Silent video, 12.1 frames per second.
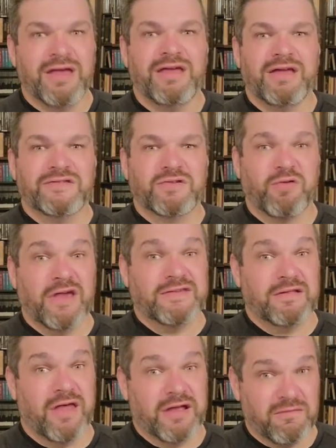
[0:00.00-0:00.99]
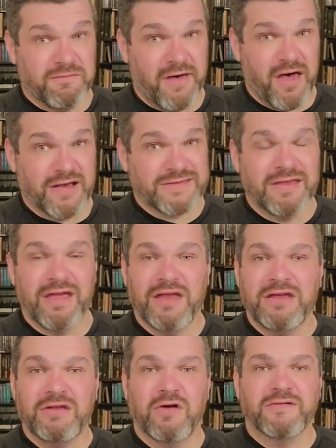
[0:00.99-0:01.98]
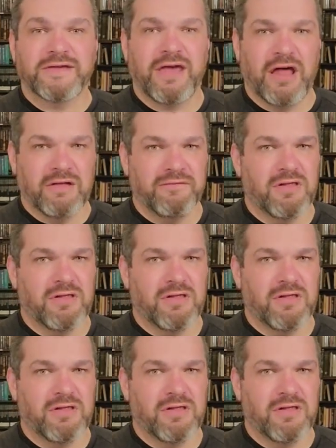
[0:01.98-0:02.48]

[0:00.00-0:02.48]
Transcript: He is crazy like a fox, and he knows a hell